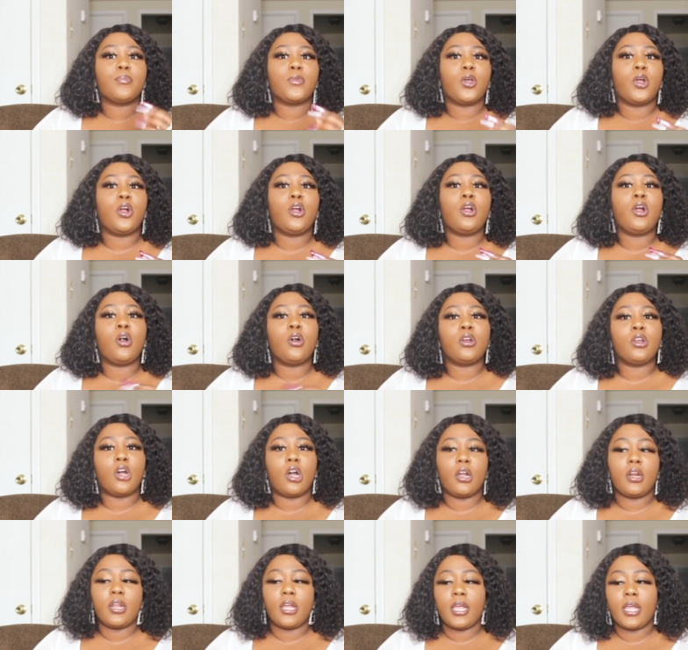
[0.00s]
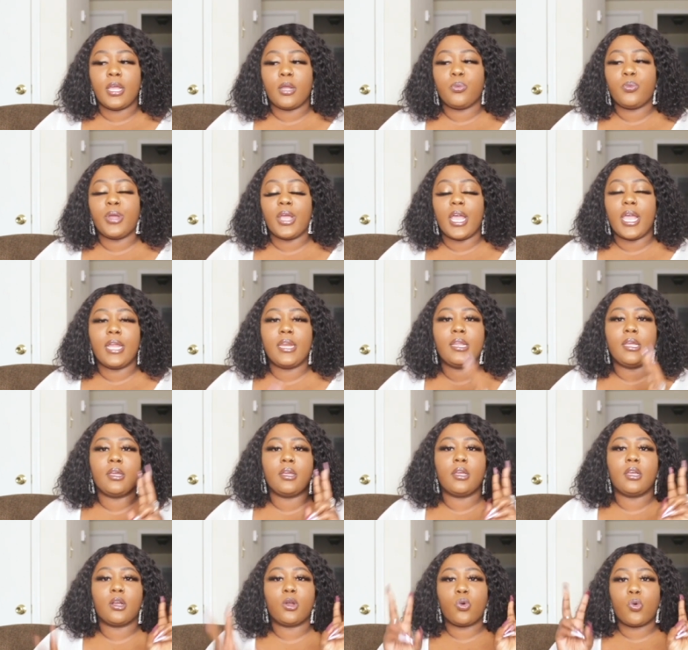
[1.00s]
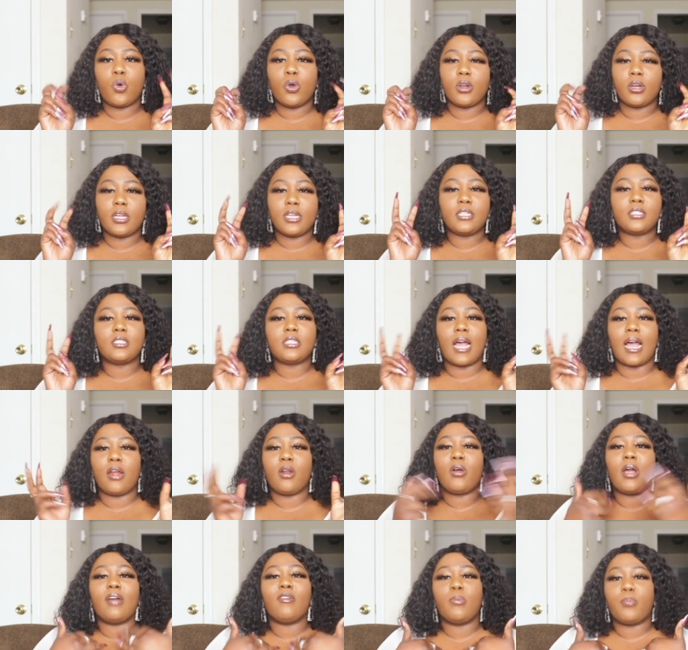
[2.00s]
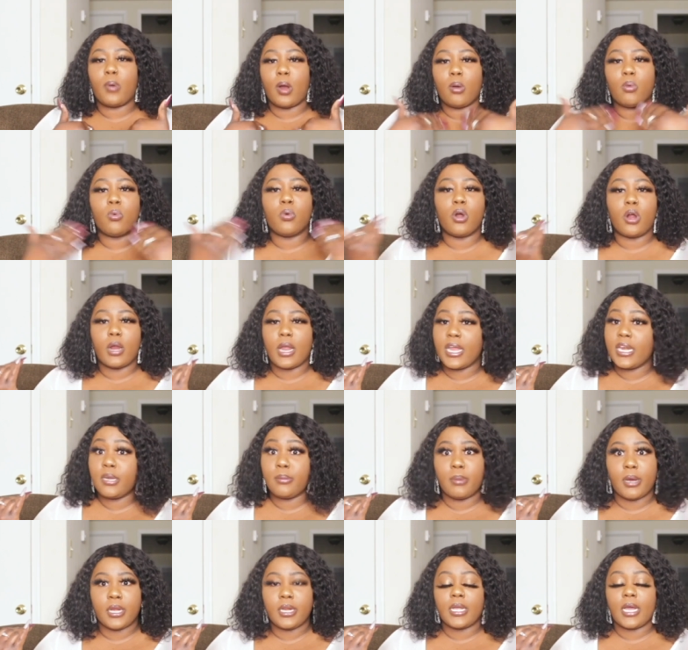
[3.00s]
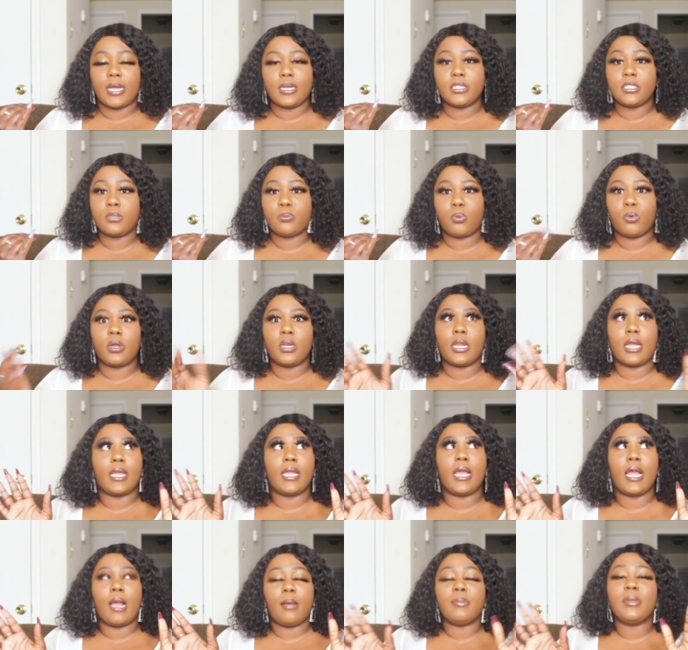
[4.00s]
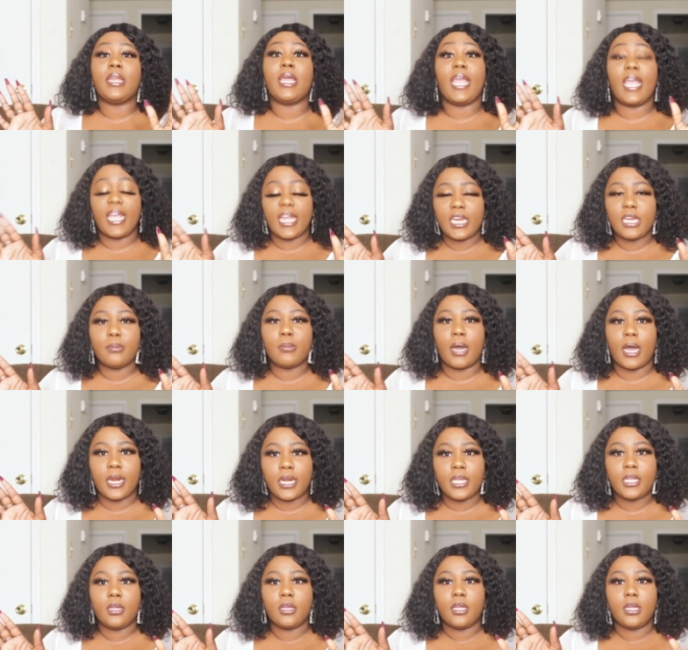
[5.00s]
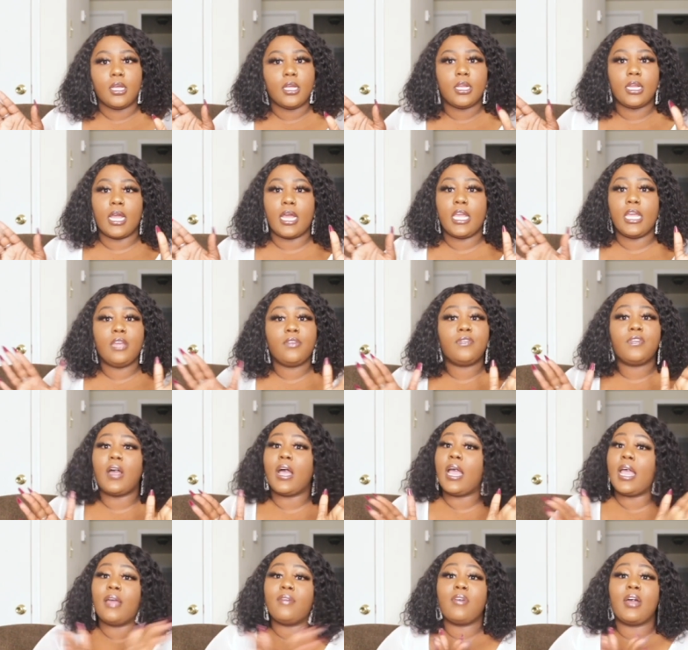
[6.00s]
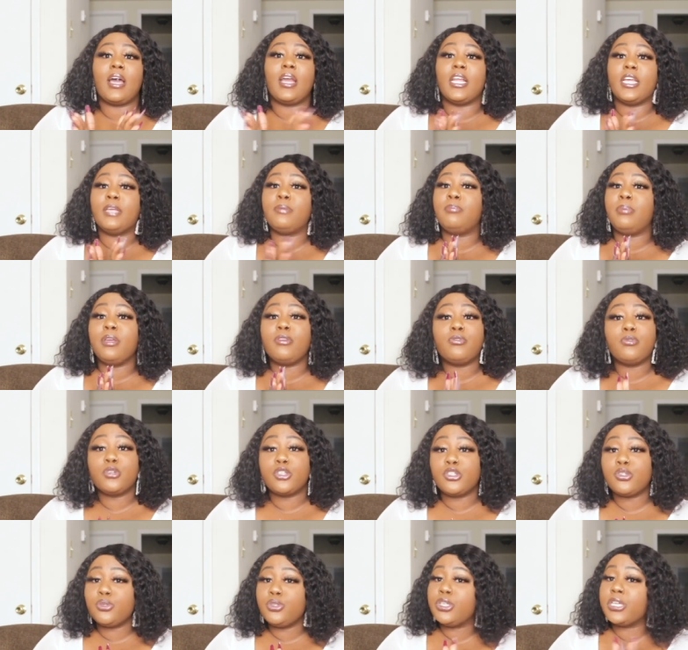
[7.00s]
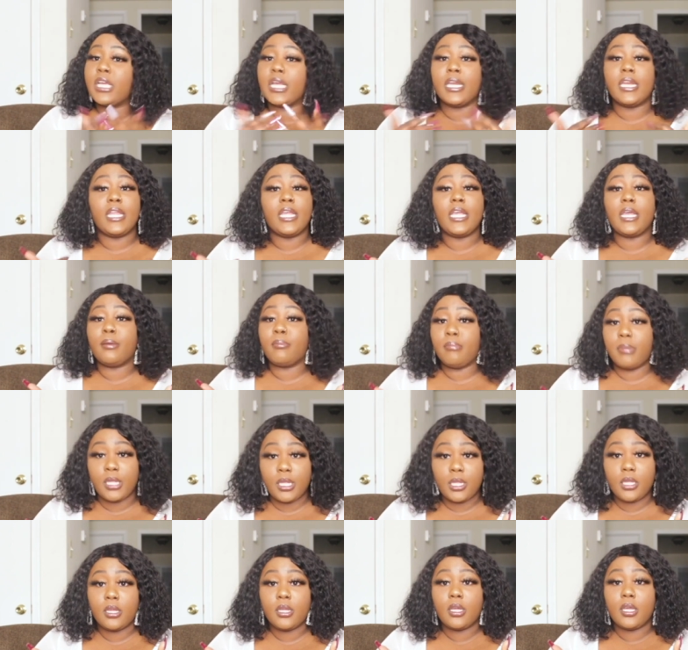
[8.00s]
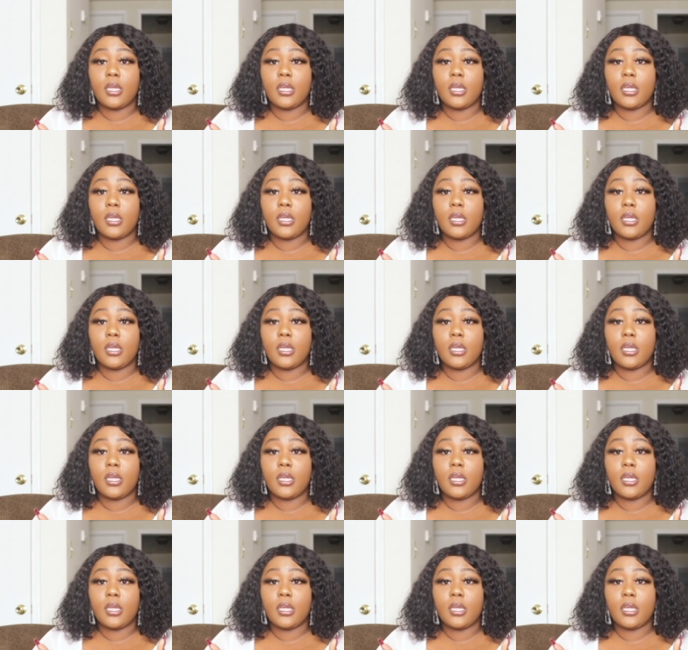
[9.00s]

Her, on the other hand, we ended, I don't have a problem with anybody at this point. Like, I mean, anybody. Like, if I ever had a beef with you, you can D M me